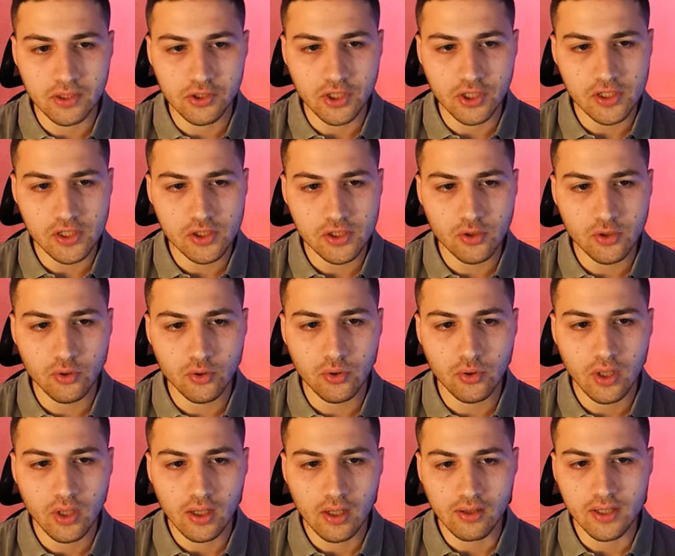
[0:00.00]
just to
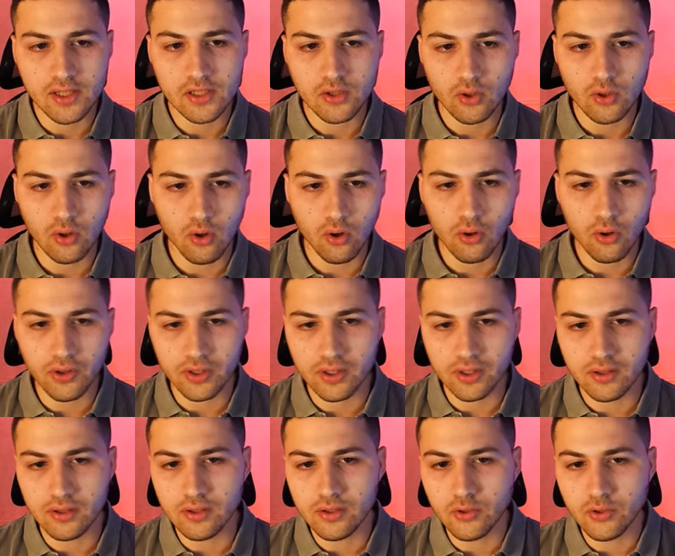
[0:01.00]
list all the
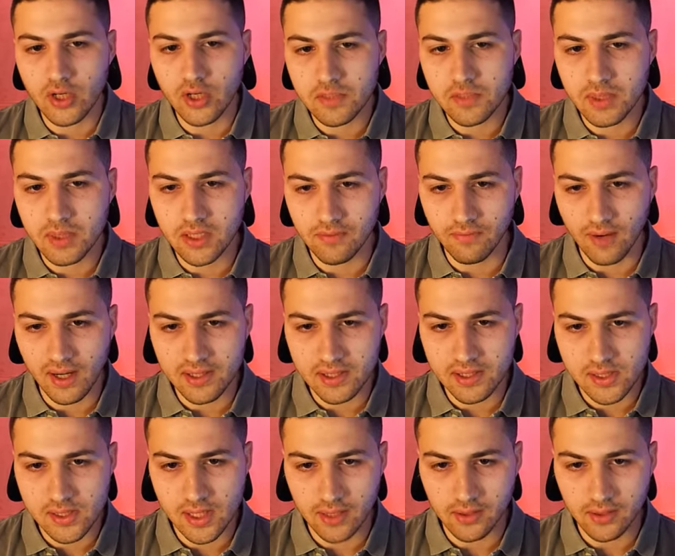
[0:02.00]
USB
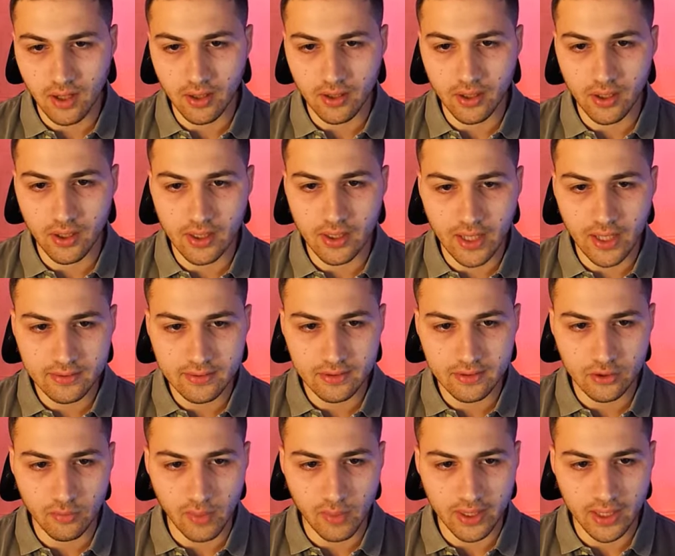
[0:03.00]
devices that are connected to
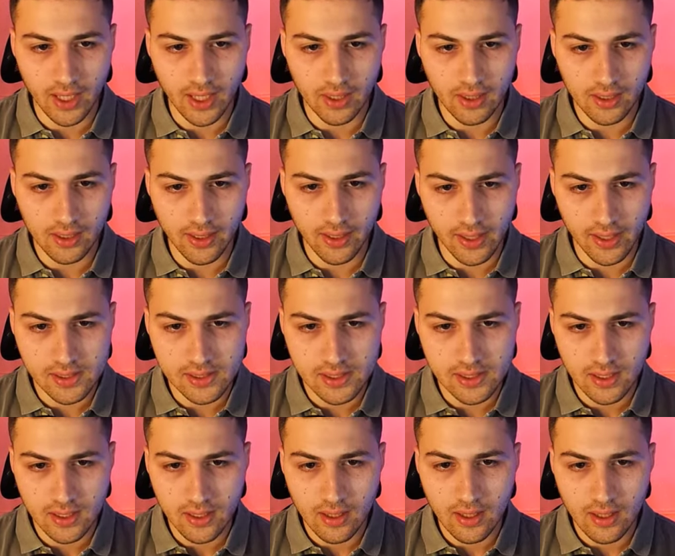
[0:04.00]
my Kali Linux.
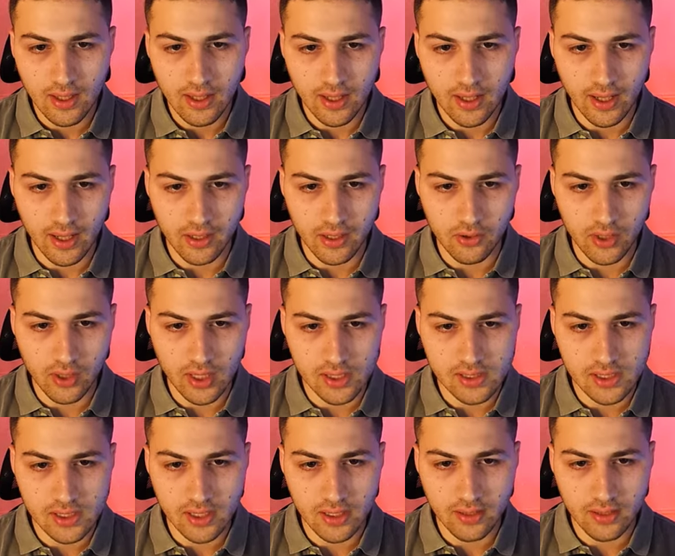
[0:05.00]
And you can
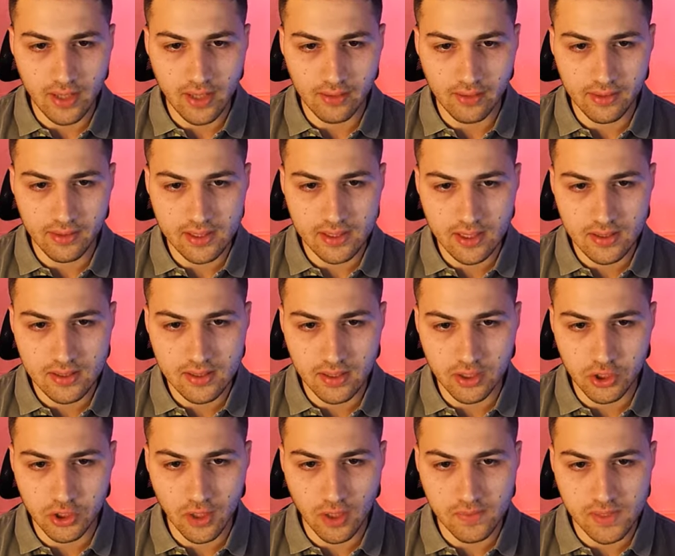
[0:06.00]
see that this is the
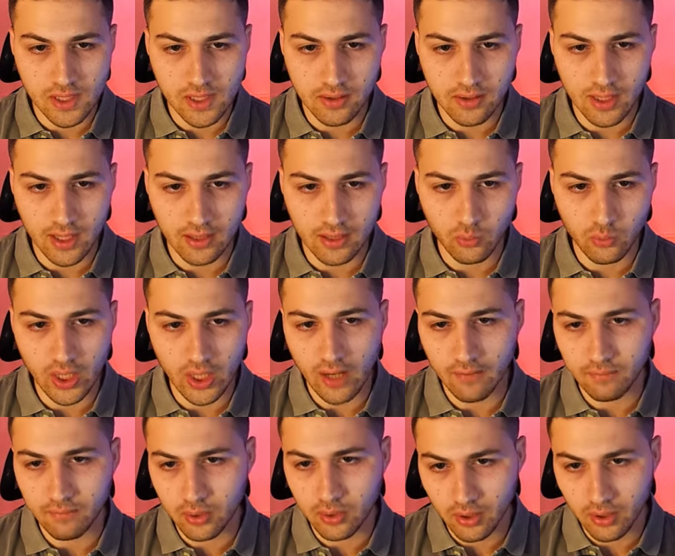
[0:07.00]
chipset that we have
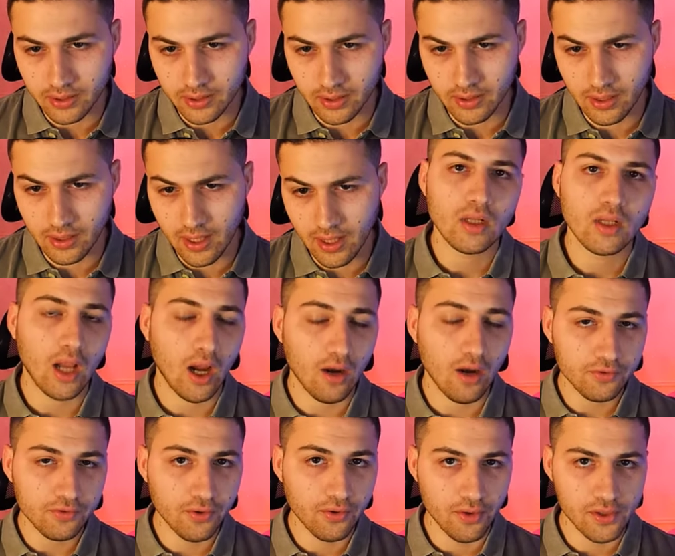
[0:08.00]
plugged in.
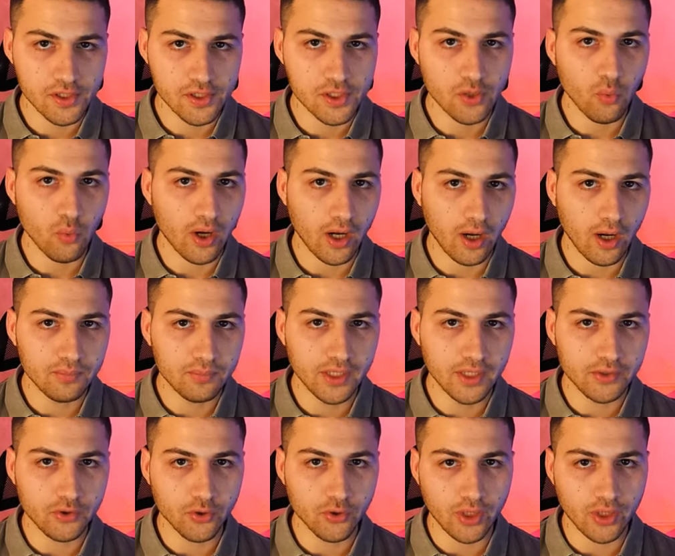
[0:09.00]
After this, you want to
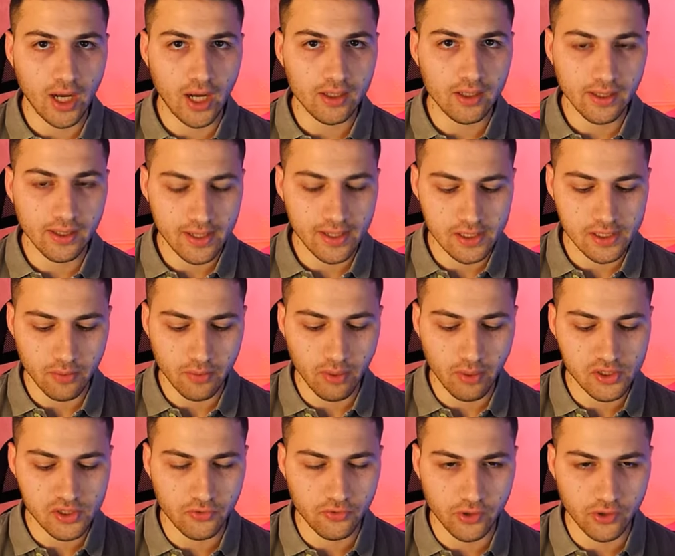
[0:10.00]
update your Kali Linux
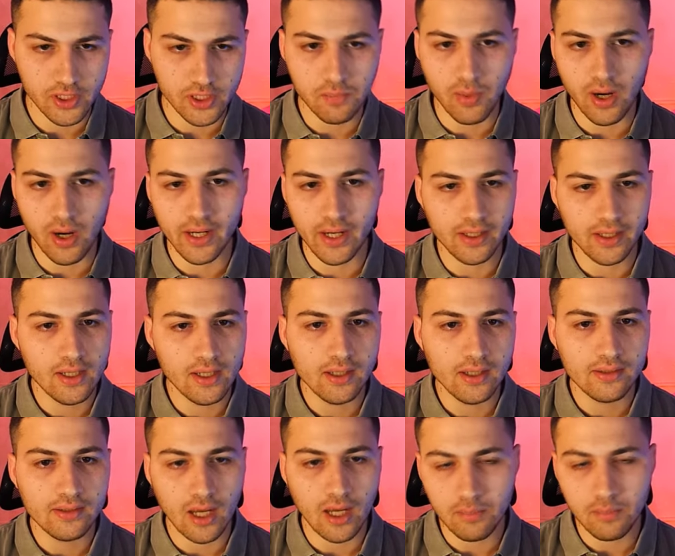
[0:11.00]
repositories by
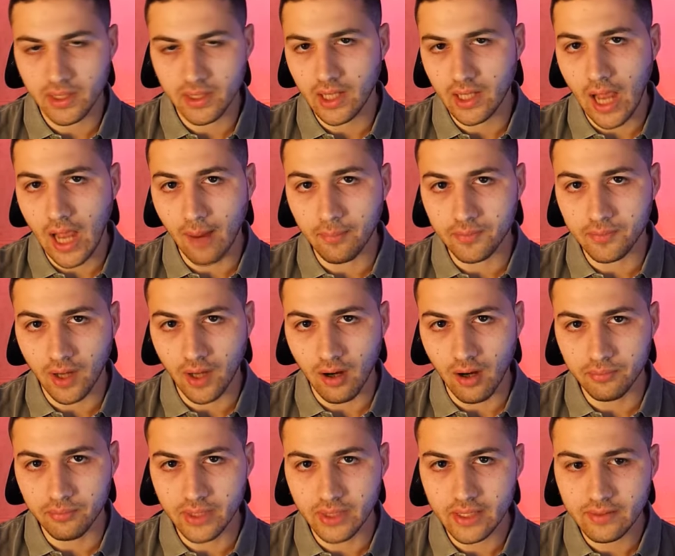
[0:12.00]
typing apt
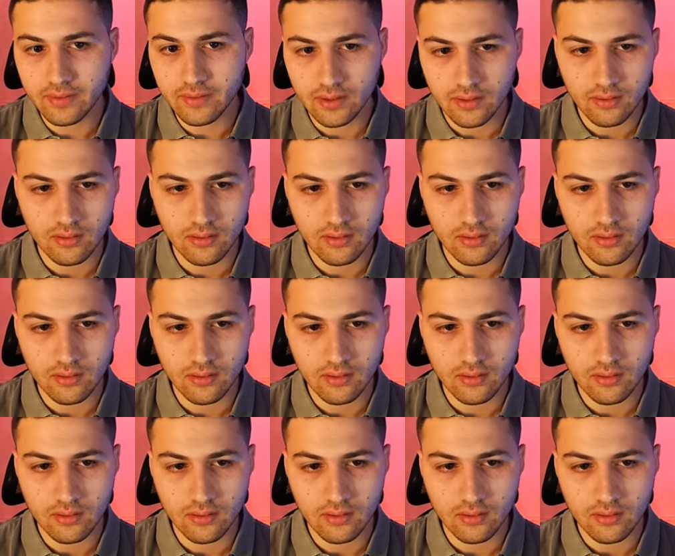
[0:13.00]
update.